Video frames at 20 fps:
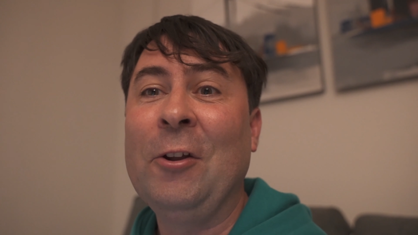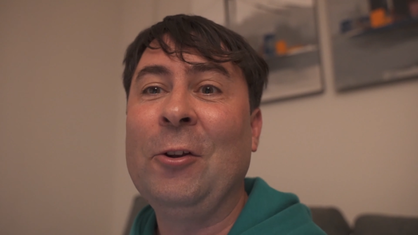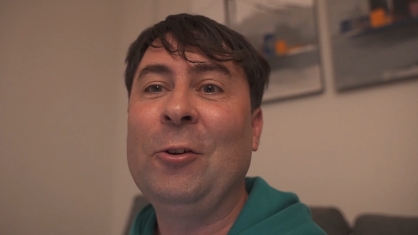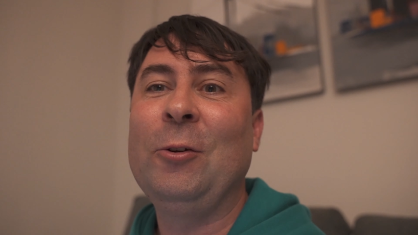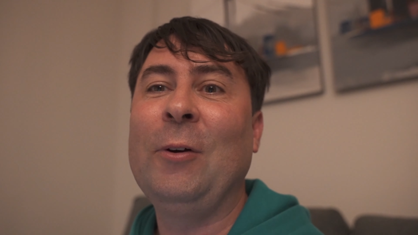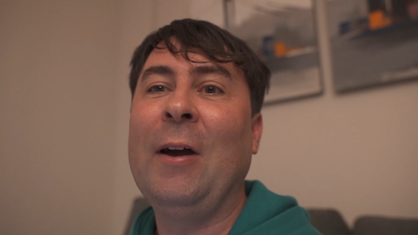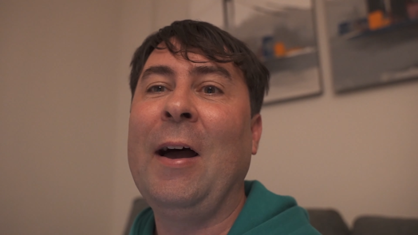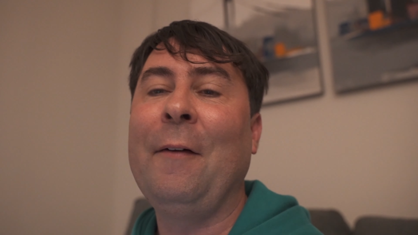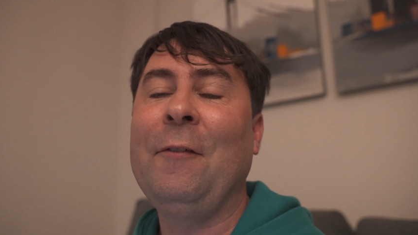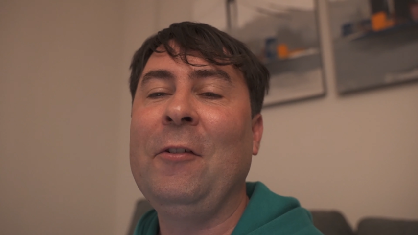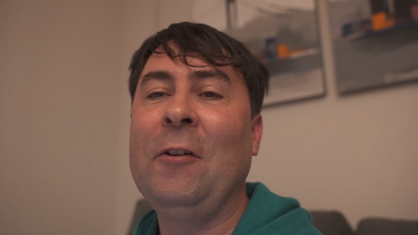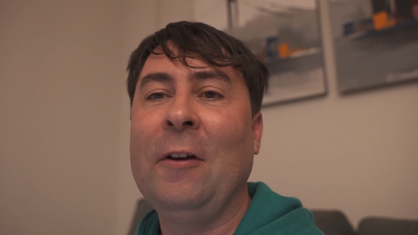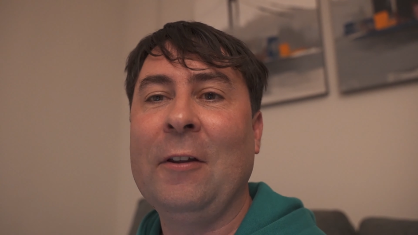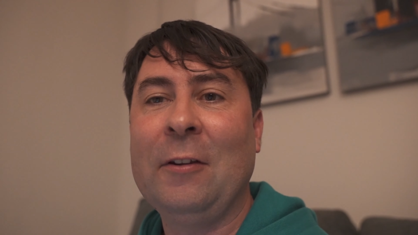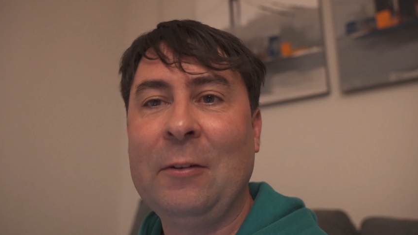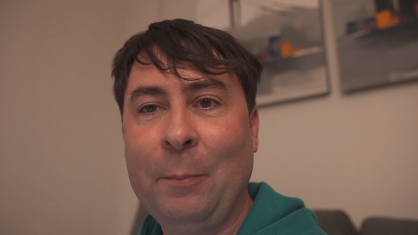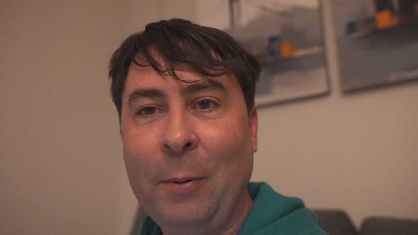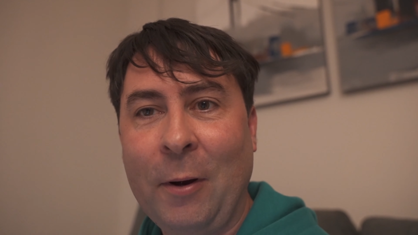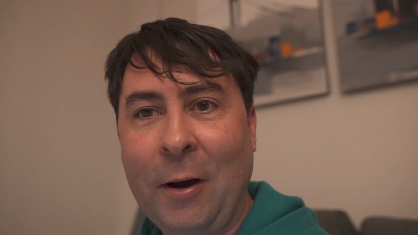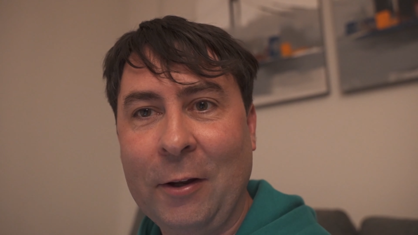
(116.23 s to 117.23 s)
to have you
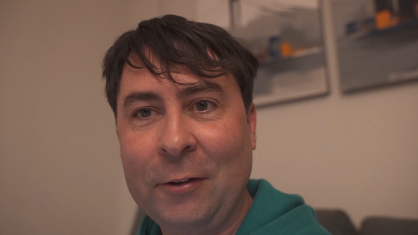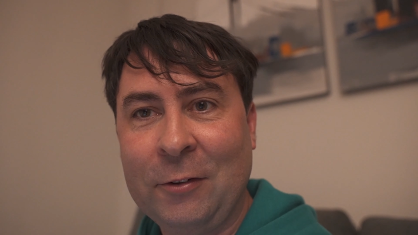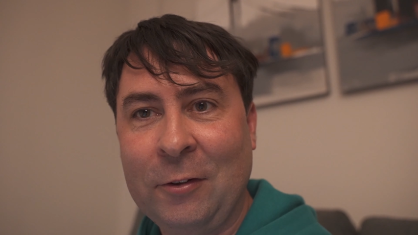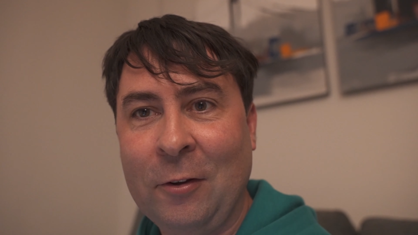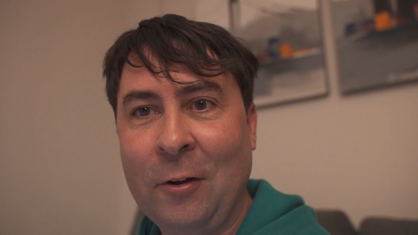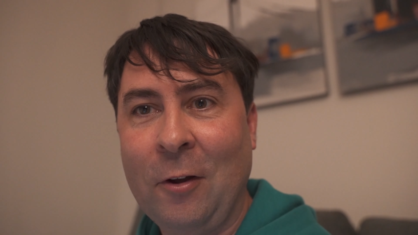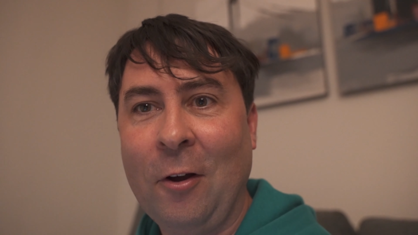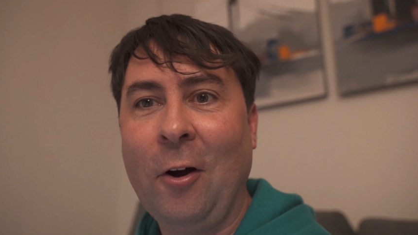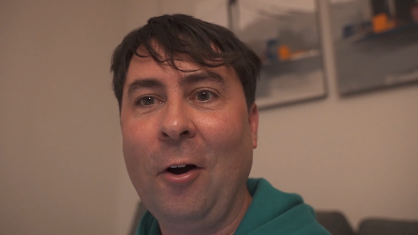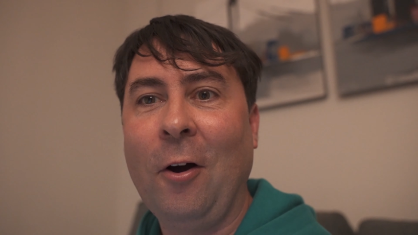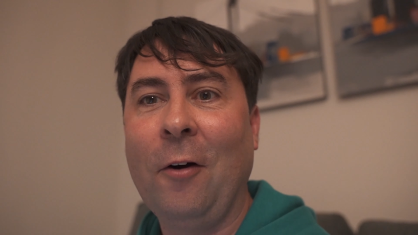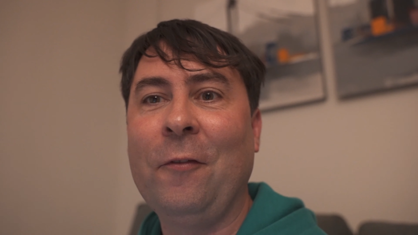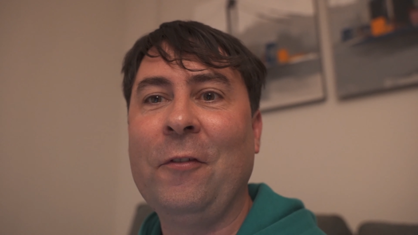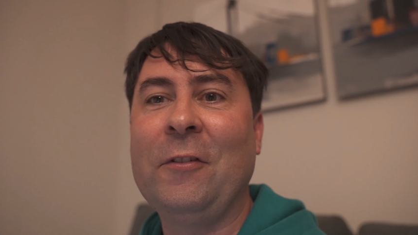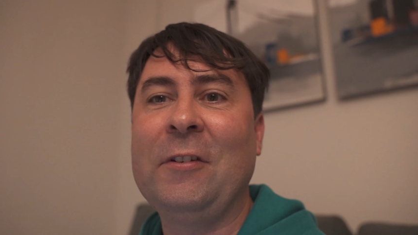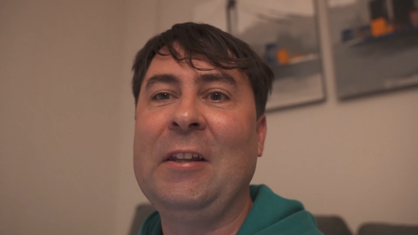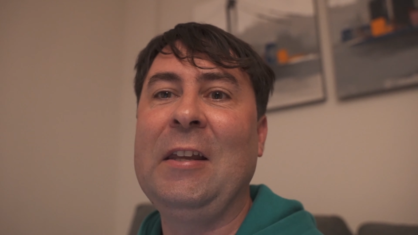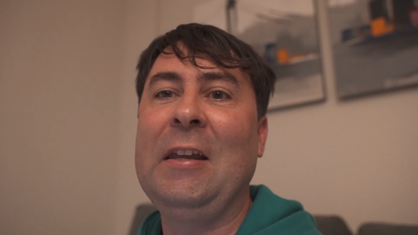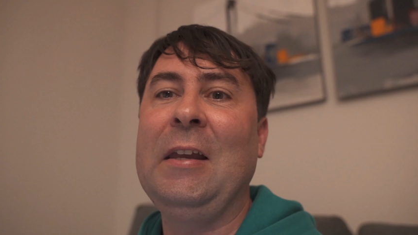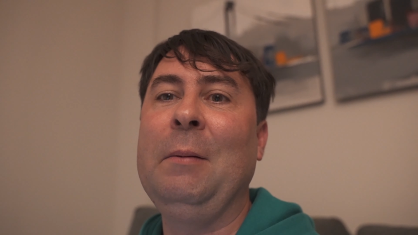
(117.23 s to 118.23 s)
as part of
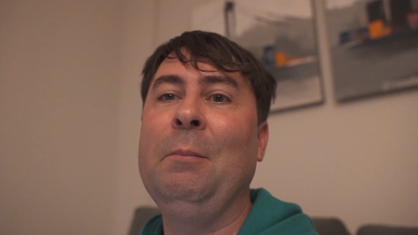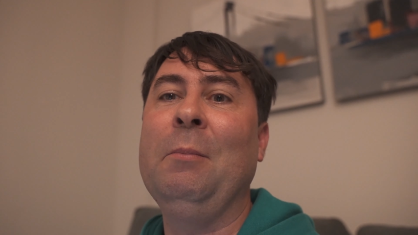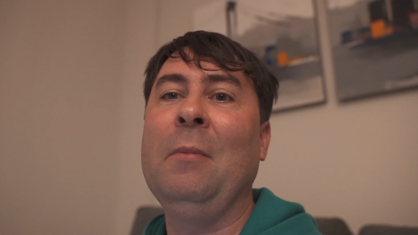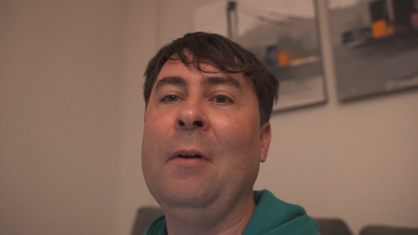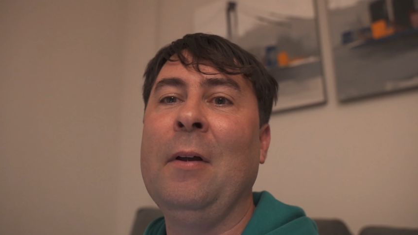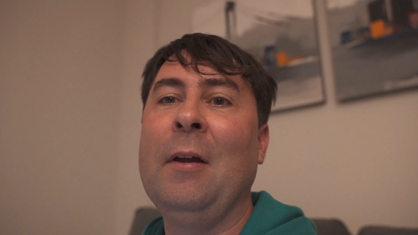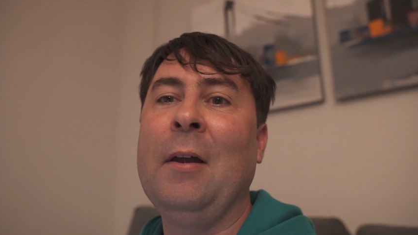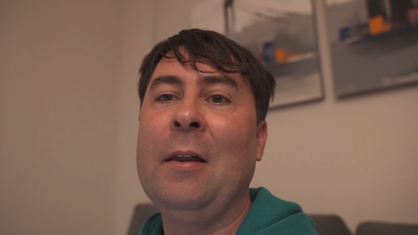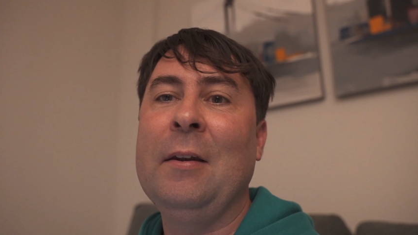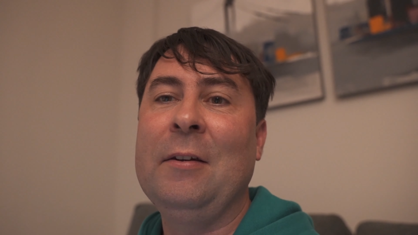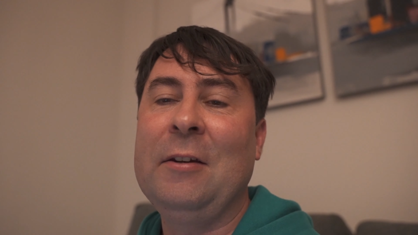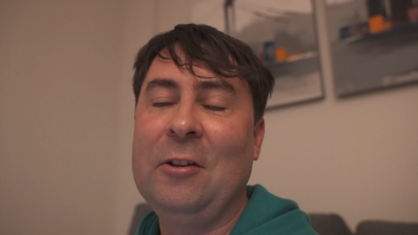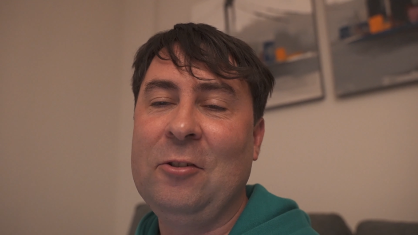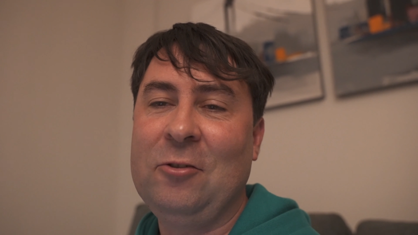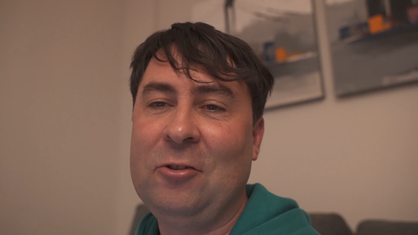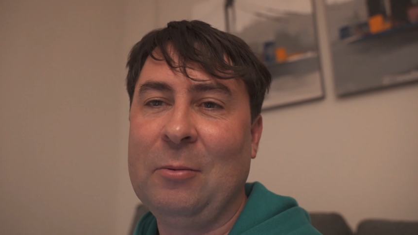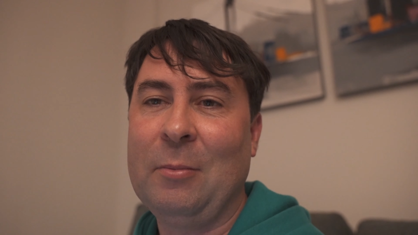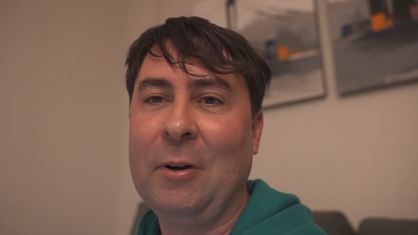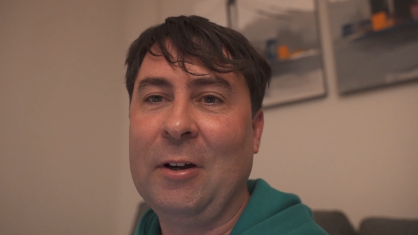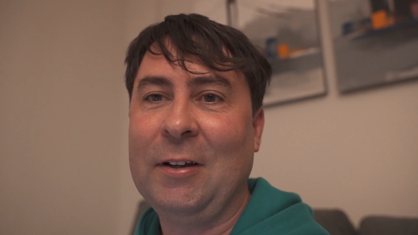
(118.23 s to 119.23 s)
Team
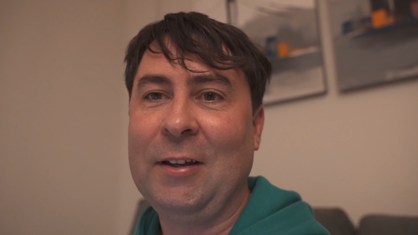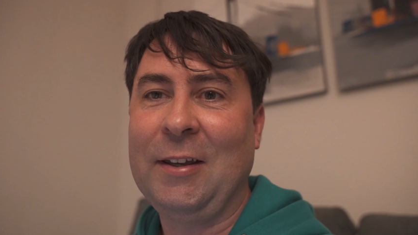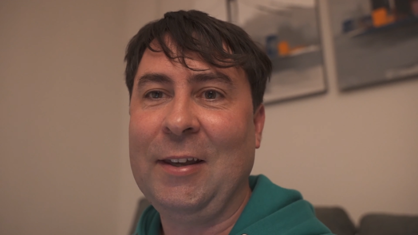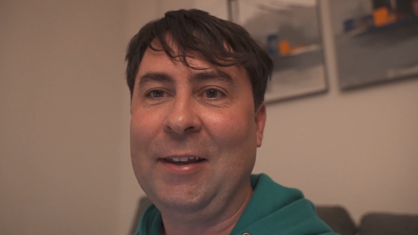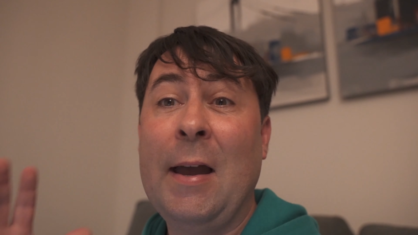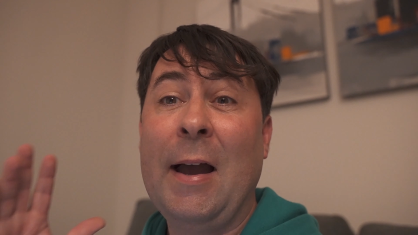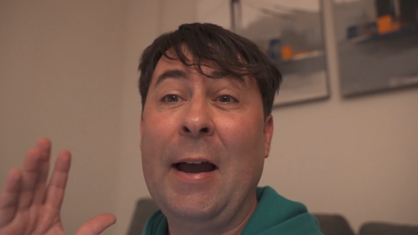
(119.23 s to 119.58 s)
Ninja Monkey.